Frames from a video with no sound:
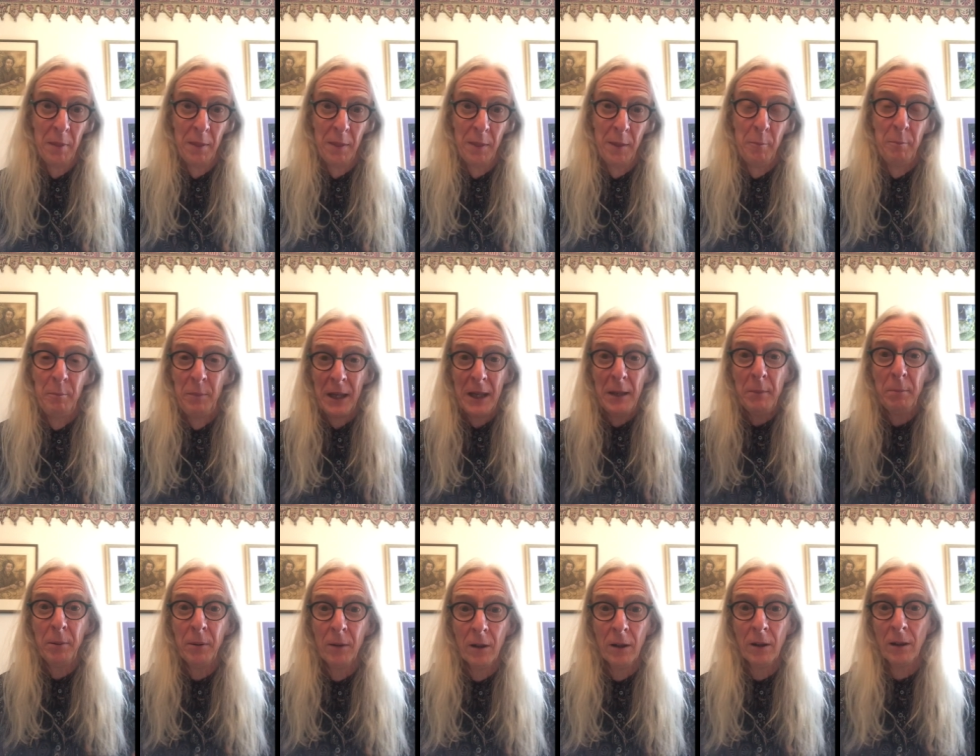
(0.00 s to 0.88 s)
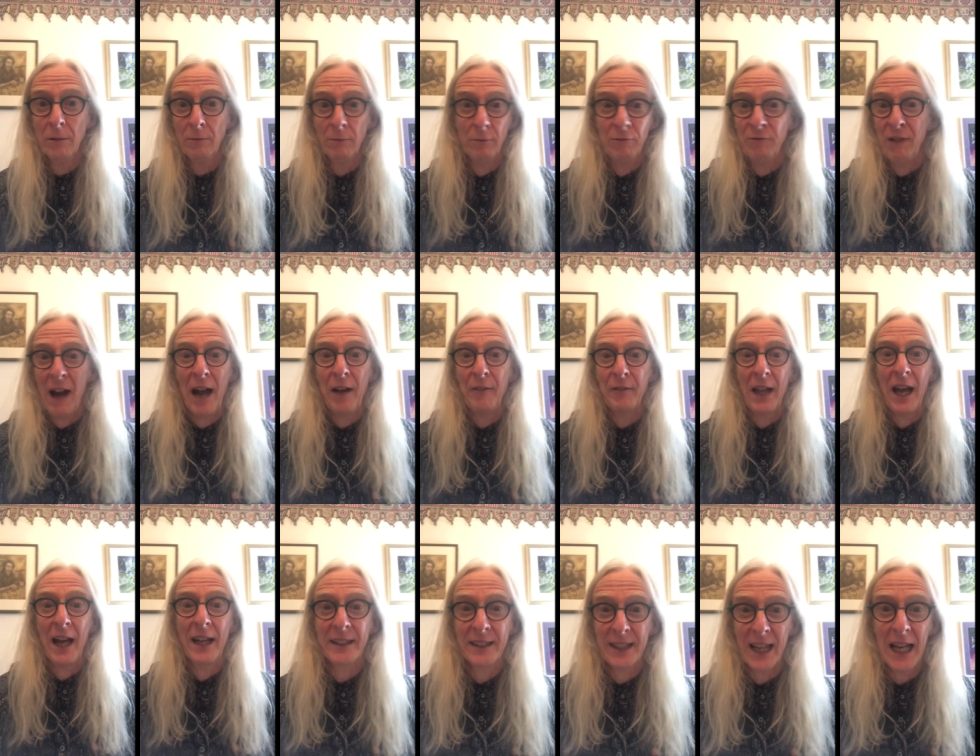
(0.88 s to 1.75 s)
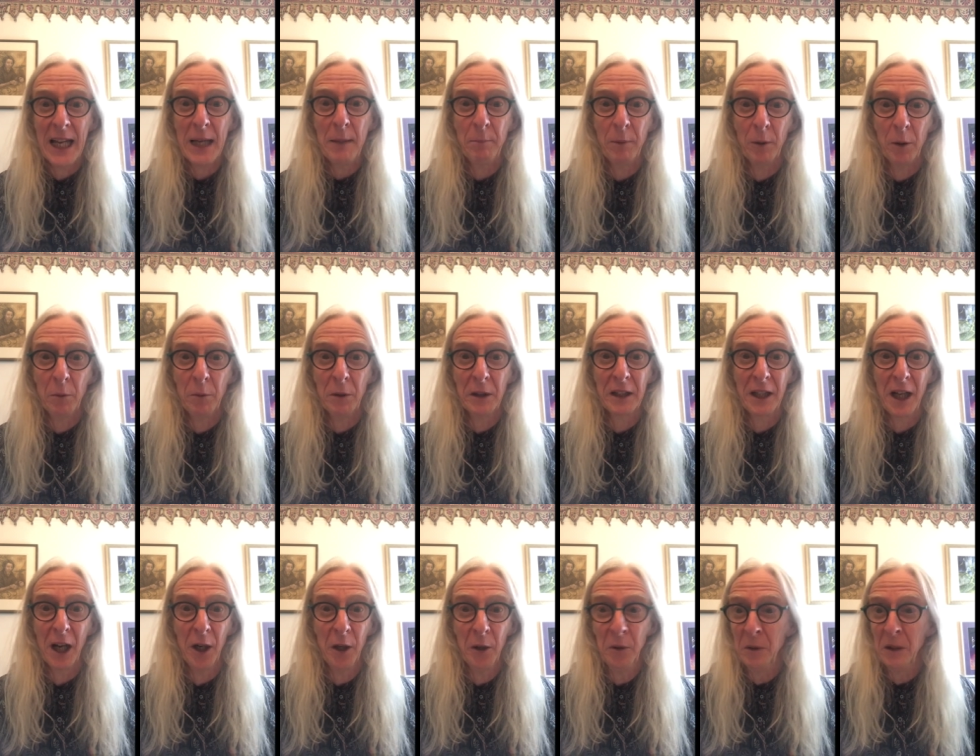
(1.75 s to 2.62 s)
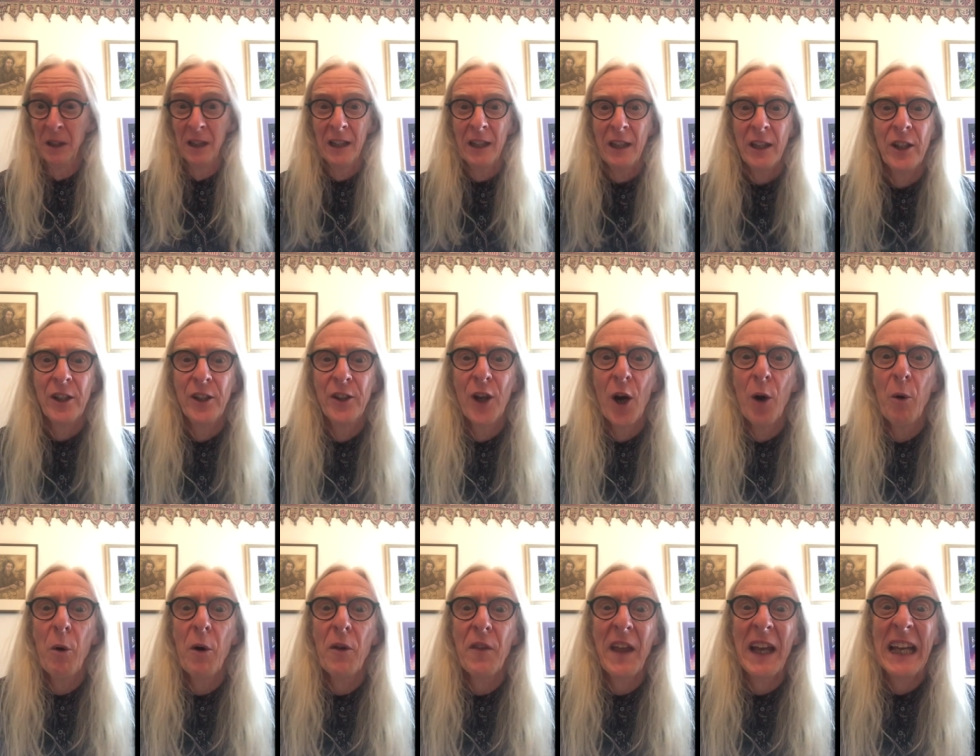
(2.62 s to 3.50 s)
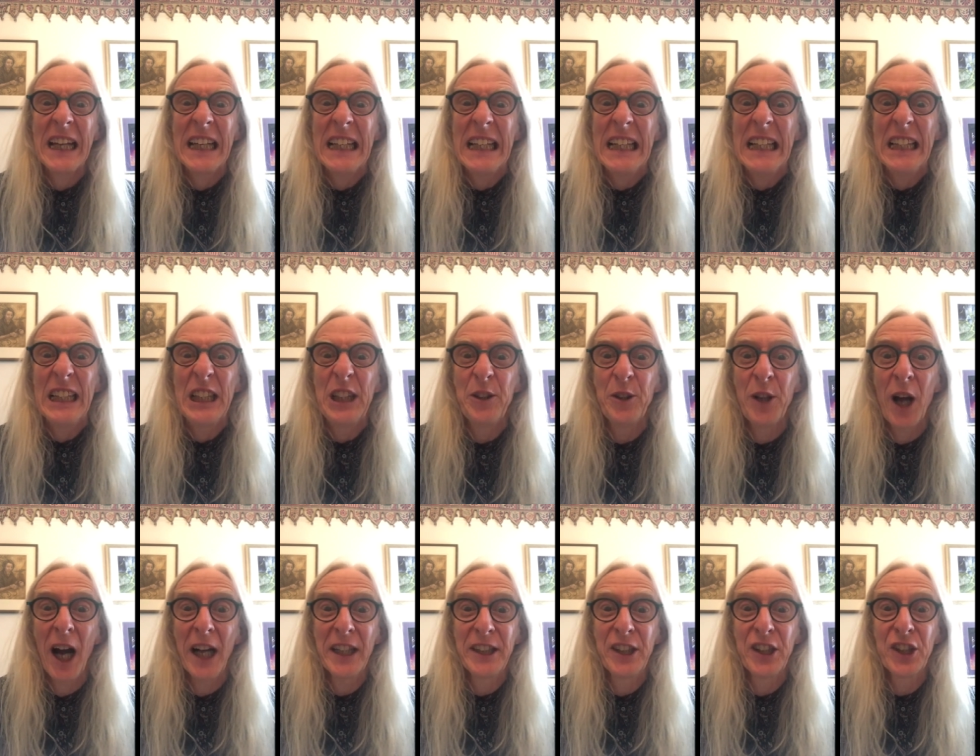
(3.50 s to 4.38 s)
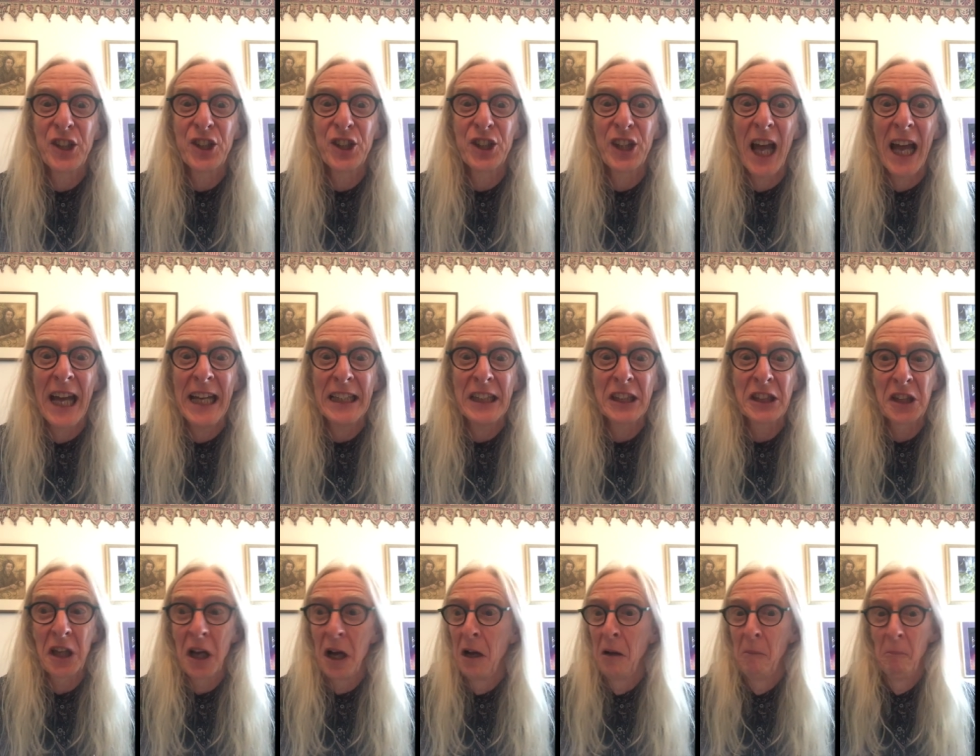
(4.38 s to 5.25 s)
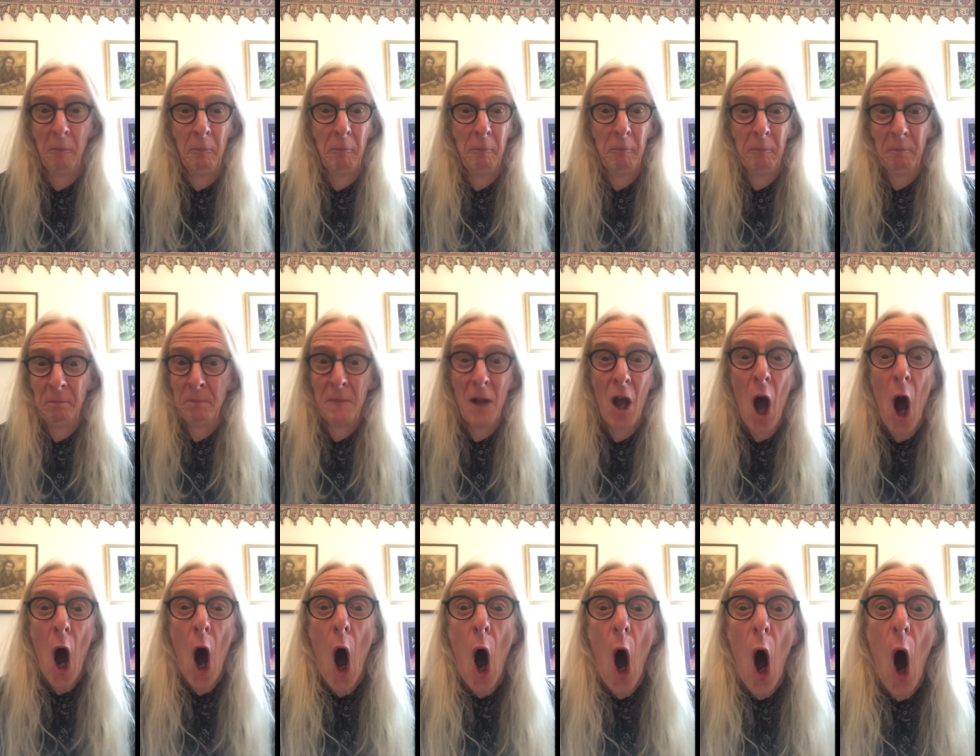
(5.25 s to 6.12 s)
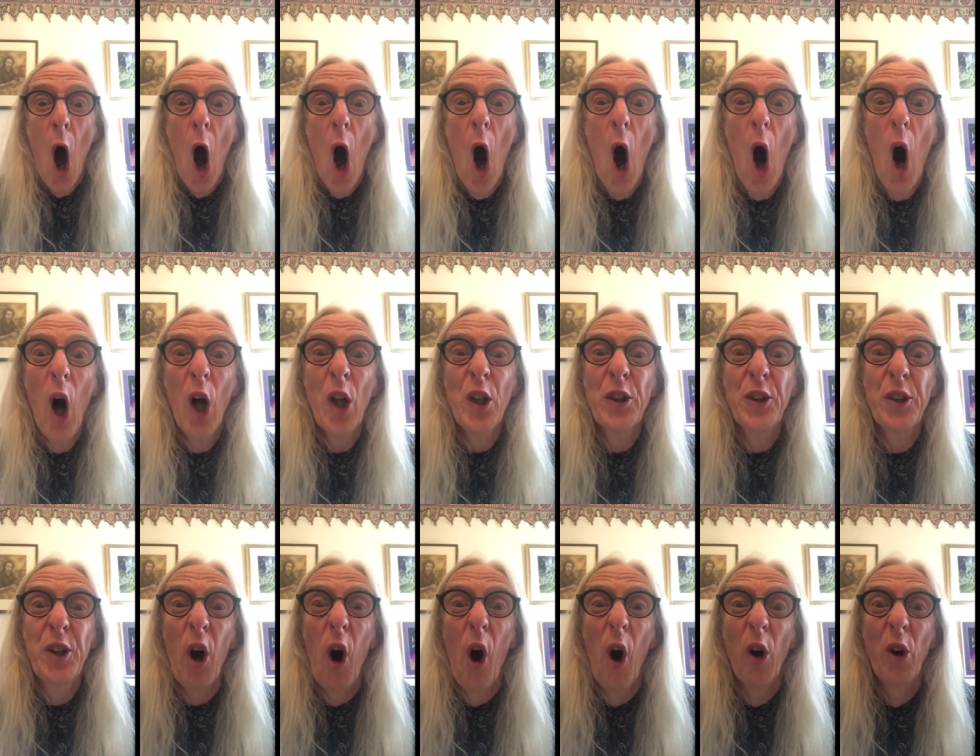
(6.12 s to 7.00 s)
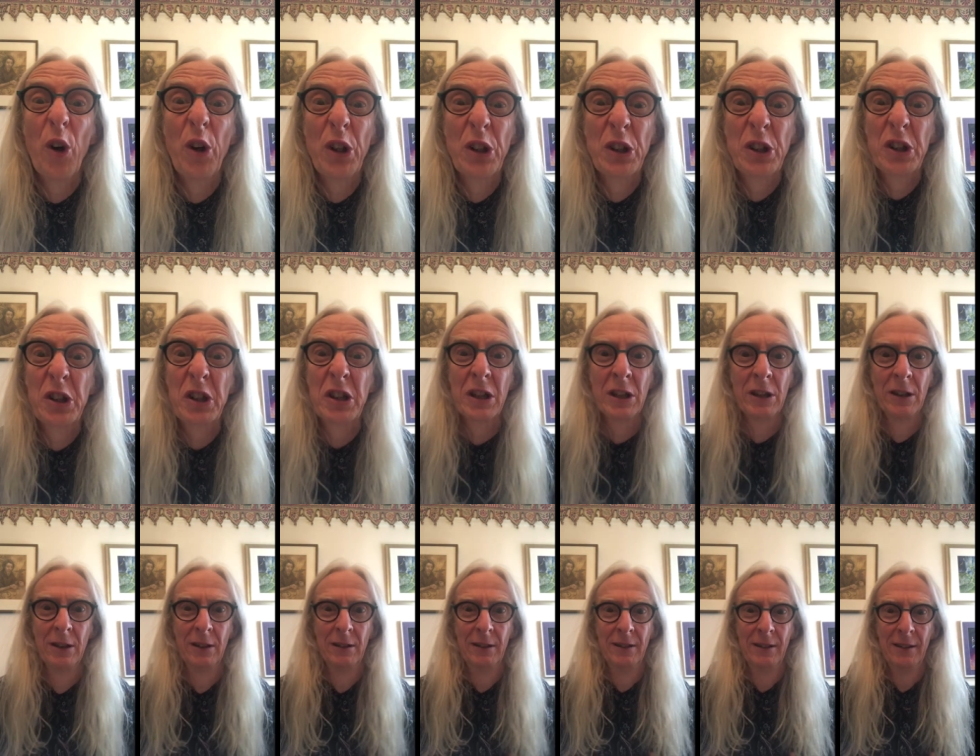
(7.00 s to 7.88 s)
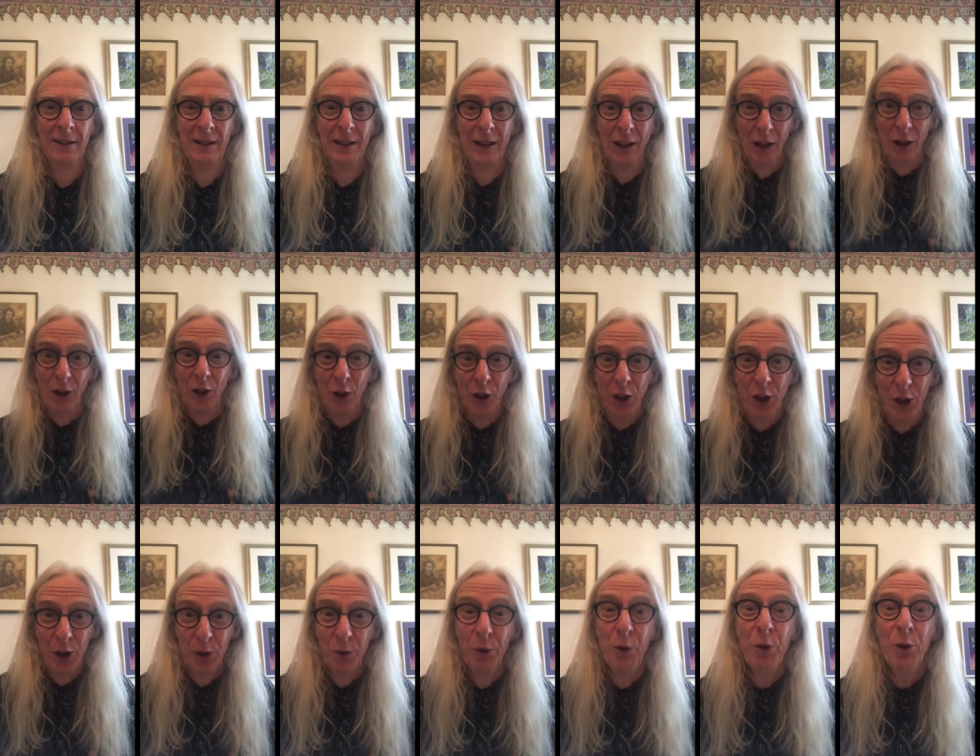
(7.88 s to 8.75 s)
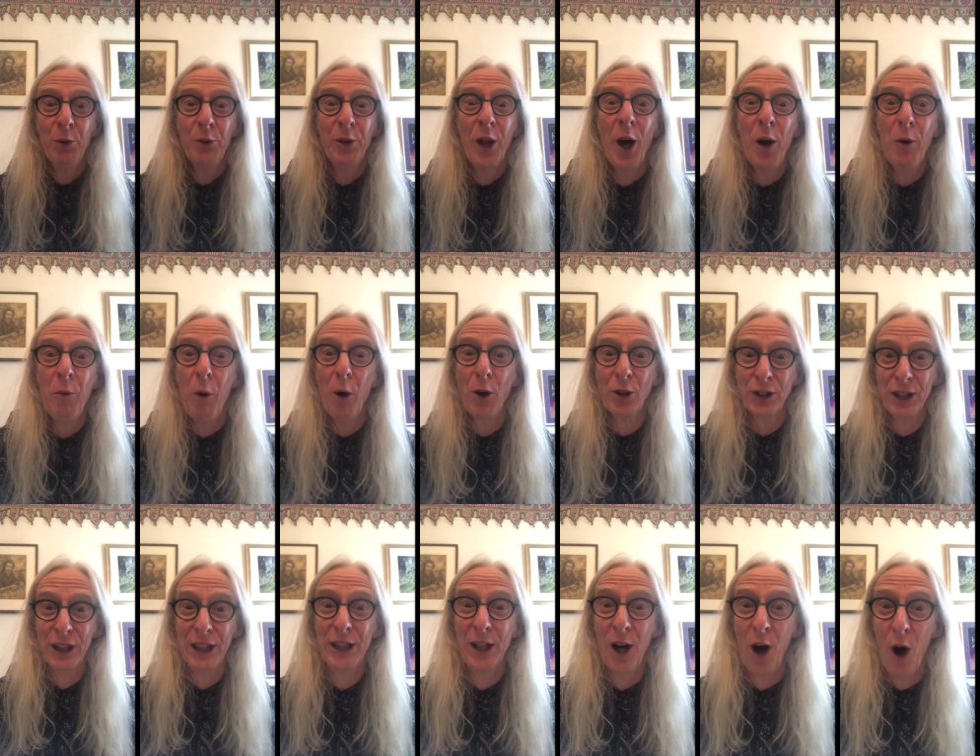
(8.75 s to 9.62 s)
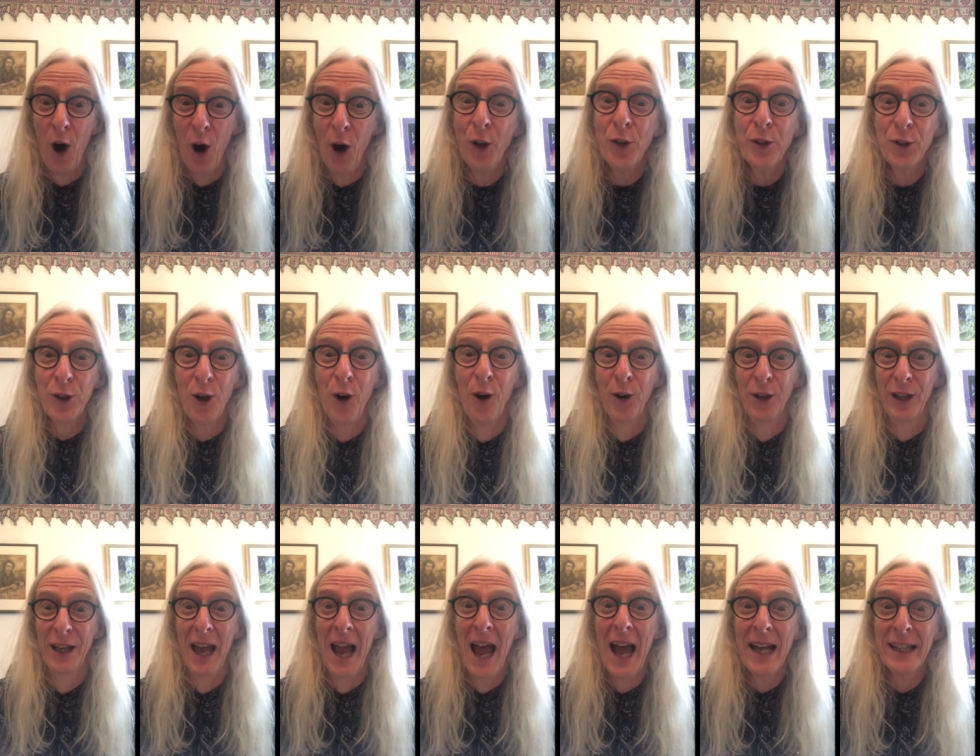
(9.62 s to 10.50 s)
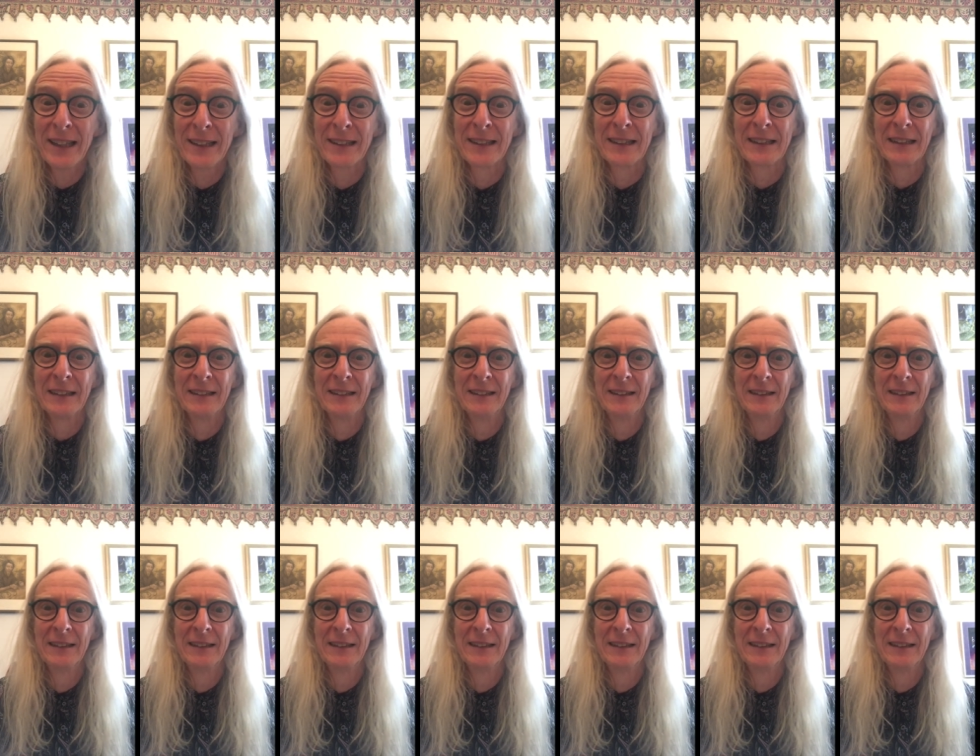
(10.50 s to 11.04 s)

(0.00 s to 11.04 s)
The people around that table would go, "You know what they eat in the United States? Hot dogs. Because you all know what's in a hot dog, yes?"